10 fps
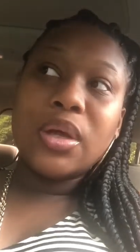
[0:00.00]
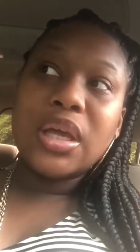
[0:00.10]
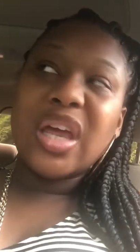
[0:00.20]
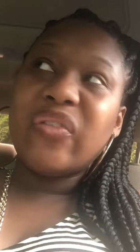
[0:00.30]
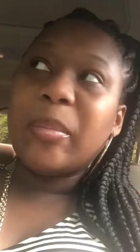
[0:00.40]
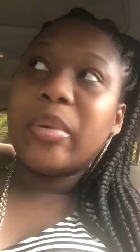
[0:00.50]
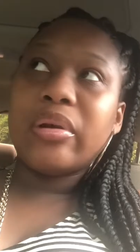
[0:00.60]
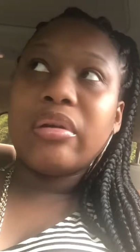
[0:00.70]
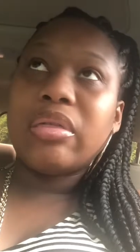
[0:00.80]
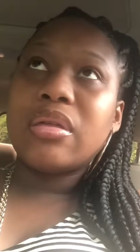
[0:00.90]
giving
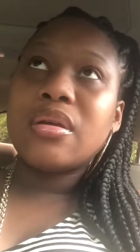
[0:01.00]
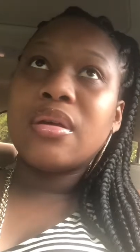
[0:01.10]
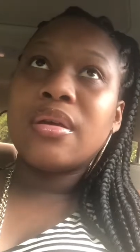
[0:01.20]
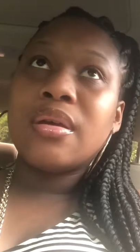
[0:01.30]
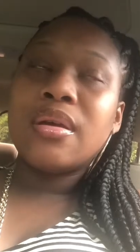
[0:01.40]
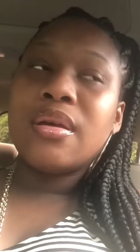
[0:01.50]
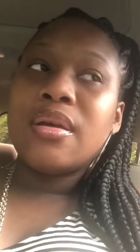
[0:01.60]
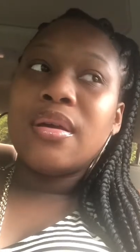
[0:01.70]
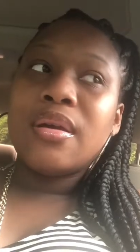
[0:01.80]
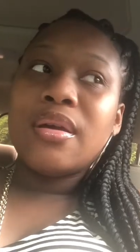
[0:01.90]
birth.
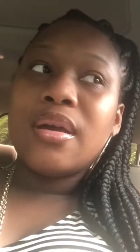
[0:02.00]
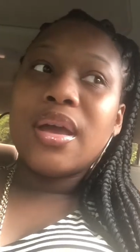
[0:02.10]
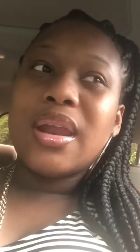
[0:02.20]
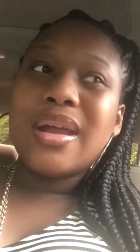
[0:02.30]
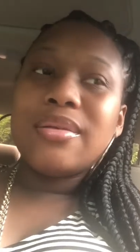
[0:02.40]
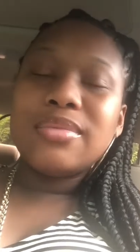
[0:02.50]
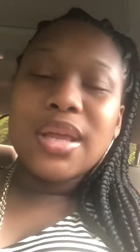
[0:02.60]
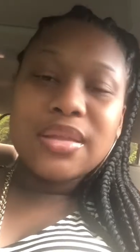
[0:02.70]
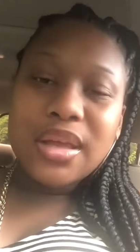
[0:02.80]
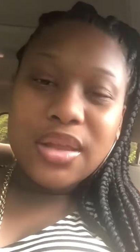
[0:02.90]
And I don't
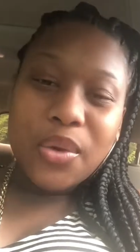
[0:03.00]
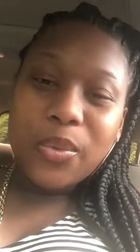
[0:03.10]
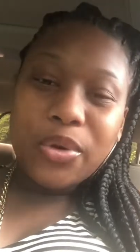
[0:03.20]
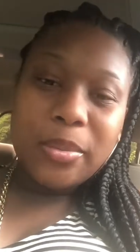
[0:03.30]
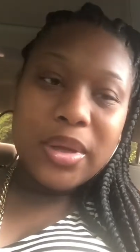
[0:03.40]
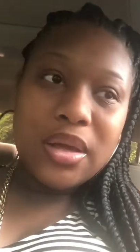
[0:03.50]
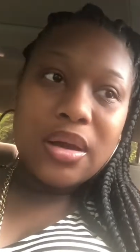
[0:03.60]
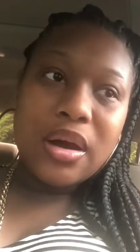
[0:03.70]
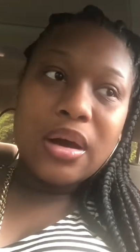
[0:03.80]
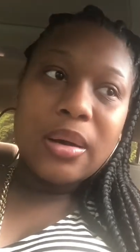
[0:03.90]
think that there will be.
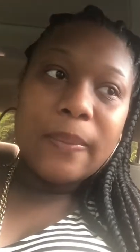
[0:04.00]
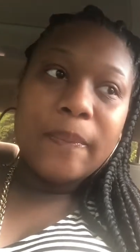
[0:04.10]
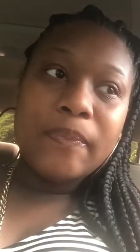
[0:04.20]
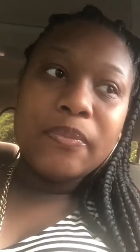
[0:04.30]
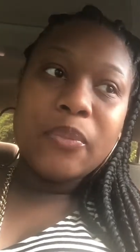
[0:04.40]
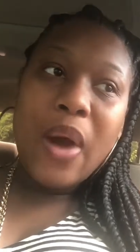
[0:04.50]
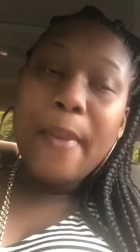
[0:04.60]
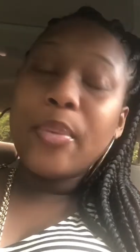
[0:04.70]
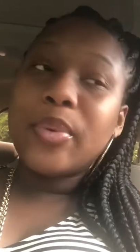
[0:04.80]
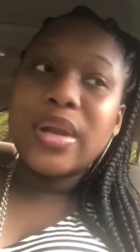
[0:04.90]

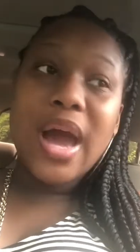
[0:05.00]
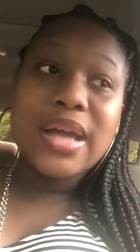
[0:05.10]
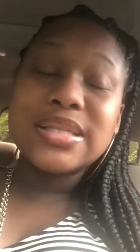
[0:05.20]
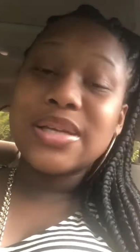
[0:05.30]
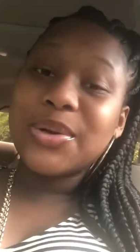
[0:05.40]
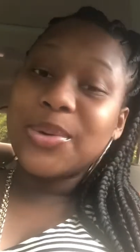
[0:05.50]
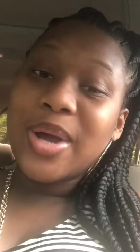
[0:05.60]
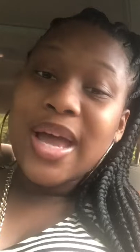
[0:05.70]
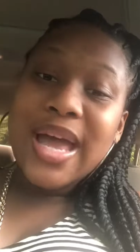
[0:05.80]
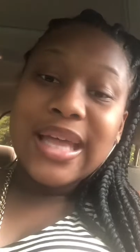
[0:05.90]
Probably not until
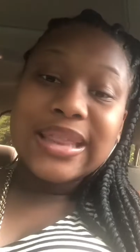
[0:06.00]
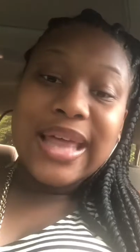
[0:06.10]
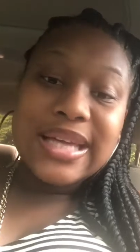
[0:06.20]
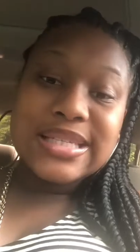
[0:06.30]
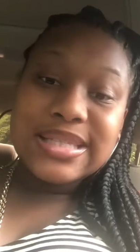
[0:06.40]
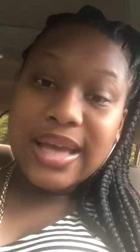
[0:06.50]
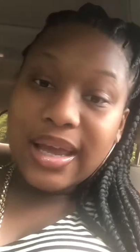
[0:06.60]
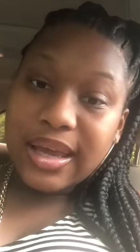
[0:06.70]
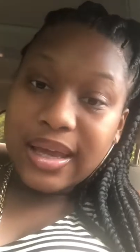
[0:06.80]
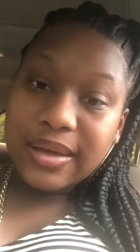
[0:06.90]
that
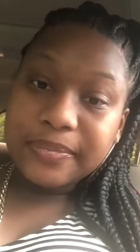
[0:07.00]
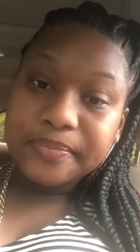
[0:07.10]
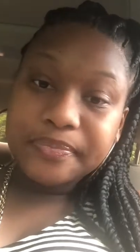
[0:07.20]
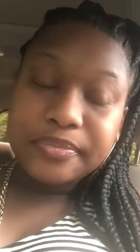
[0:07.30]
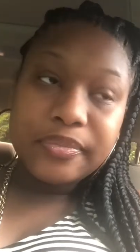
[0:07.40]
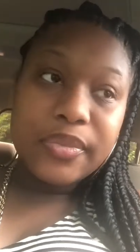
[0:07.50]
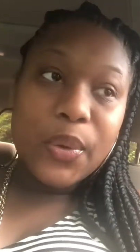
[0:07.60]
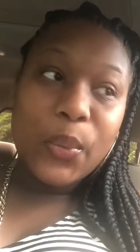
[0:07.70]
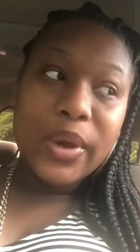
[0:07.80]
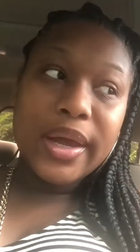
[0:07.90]
second
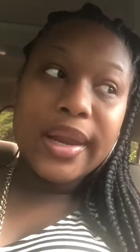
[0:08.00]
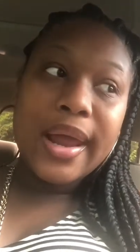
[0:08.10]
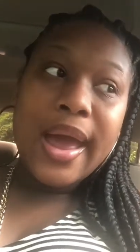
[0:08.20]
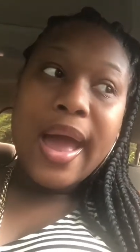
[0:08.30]
when